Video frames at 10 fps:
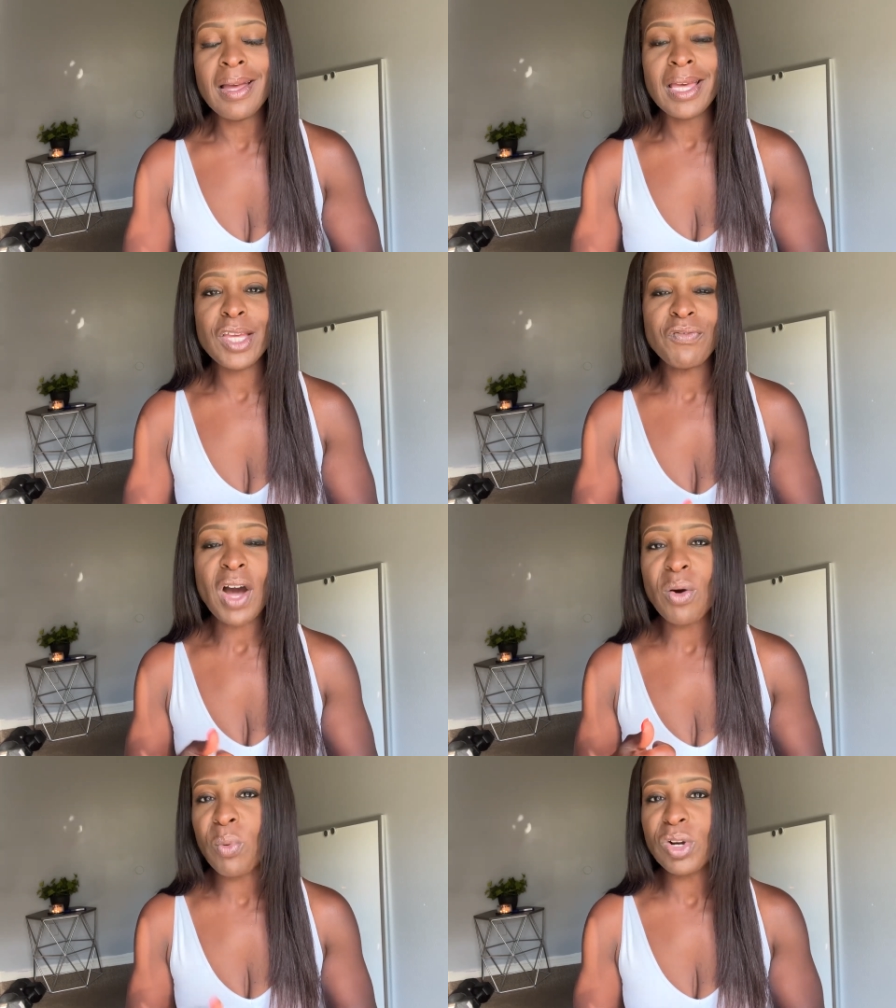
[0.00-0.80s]
If
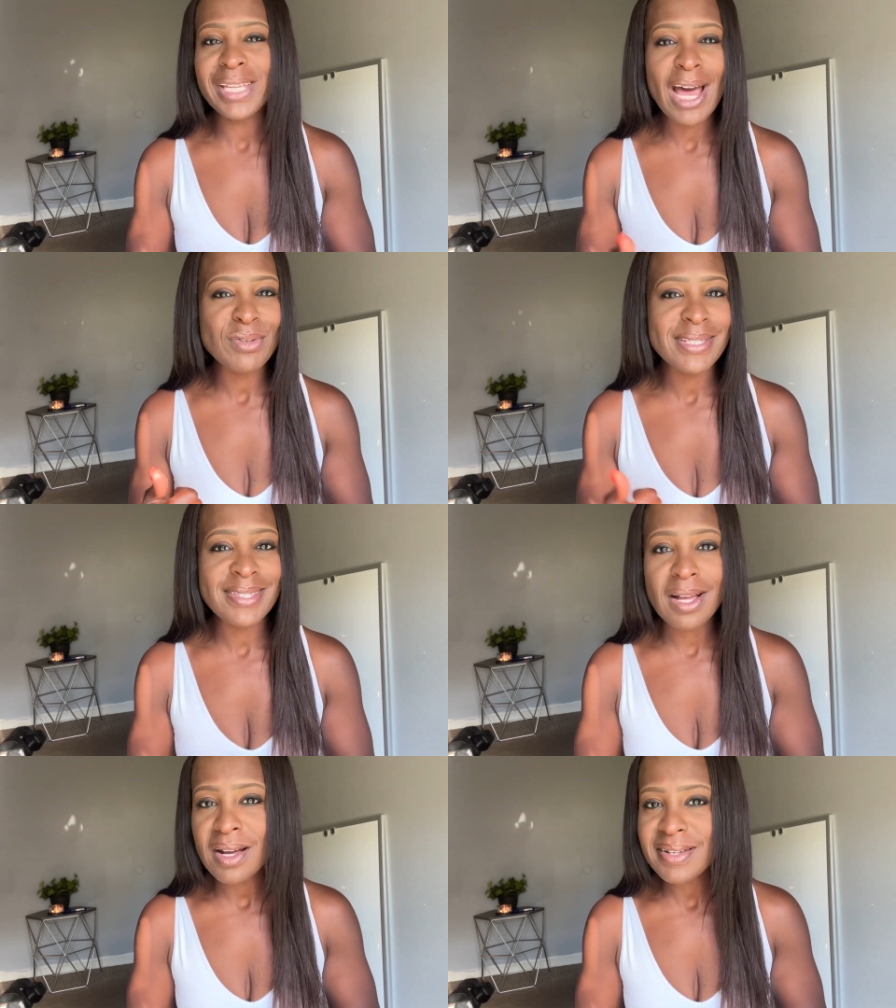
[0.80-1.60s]
our workout
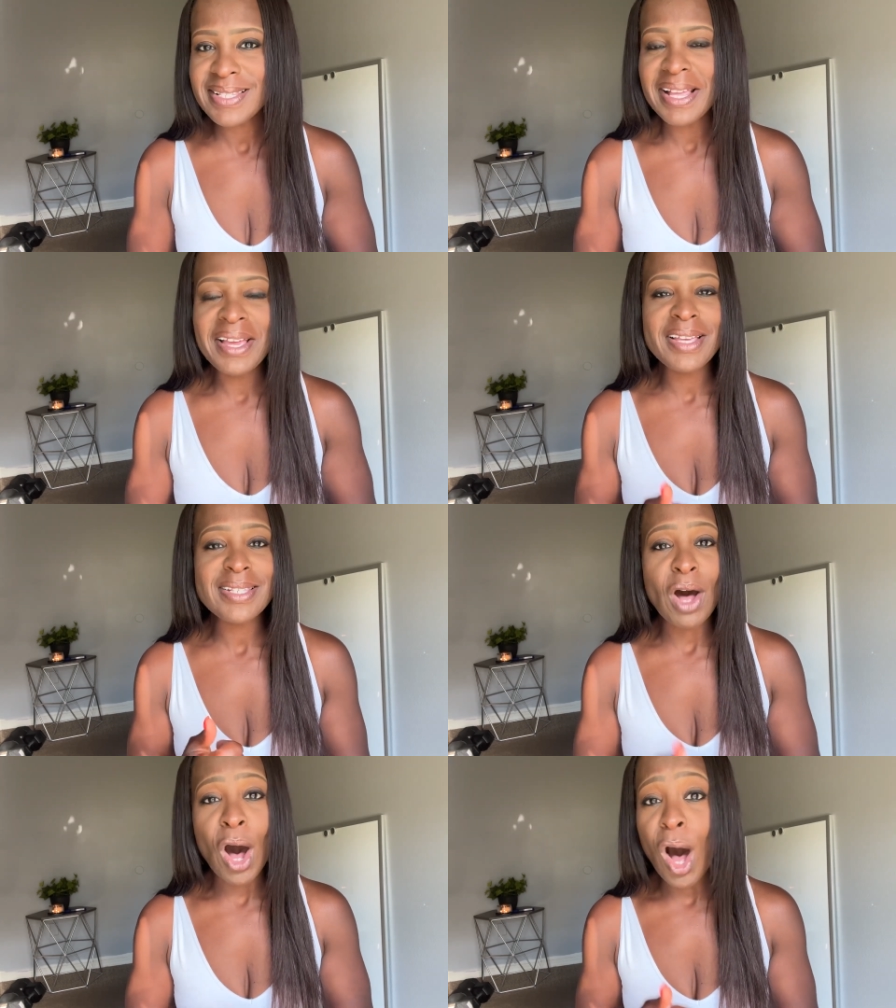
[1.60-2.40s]
sucks,
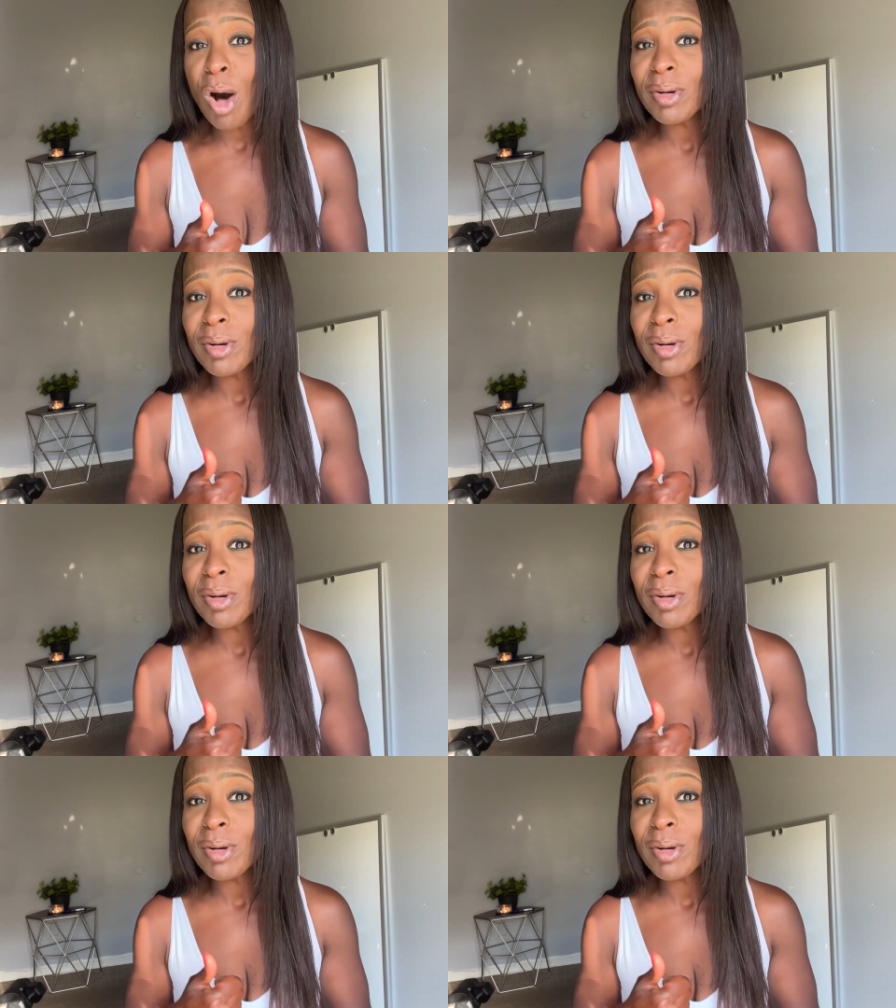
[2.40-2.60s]
it's all